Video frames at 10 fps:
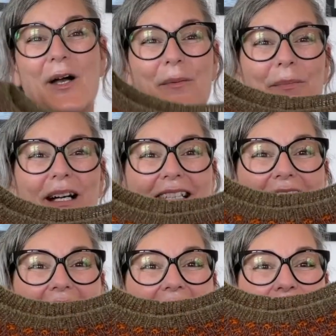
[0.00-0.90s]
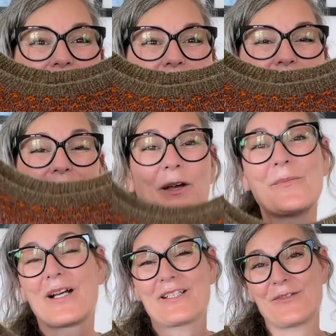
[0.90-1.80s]
But yeah, so
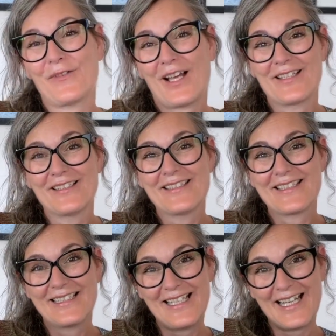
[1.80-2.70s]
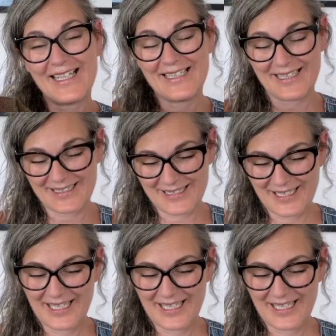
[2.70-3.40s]
much fun to knit it,